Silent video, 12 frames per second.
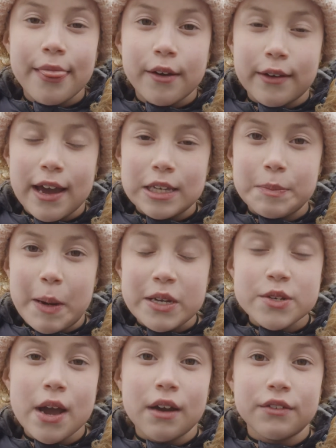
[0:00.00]
They'll get a
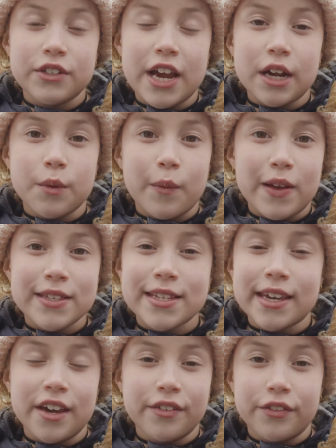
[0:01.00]
special health check once
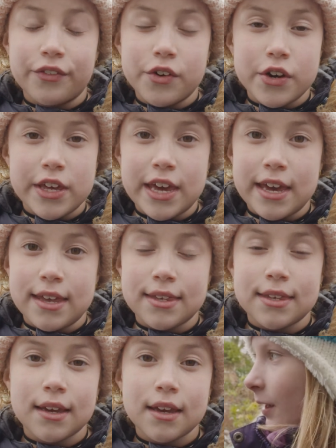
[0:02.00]
a year for 4 years.
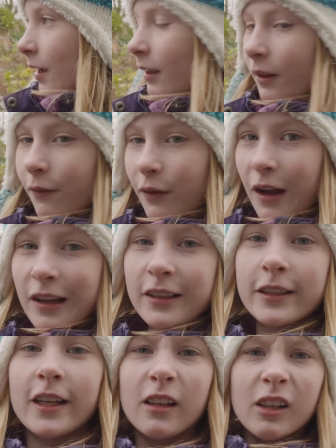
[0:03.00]
In the
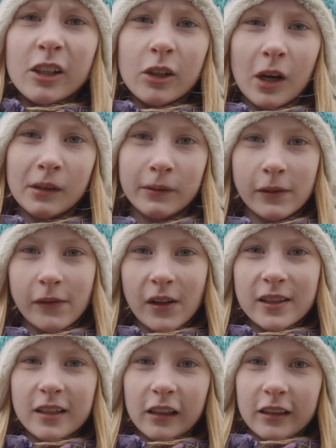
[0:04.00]
first year, you'll have a
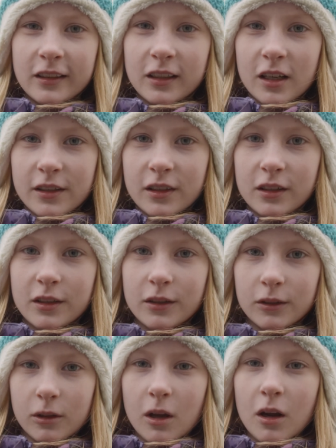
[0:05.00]
fun science class at
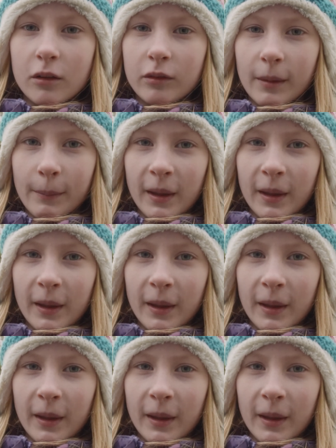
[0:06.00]
school, run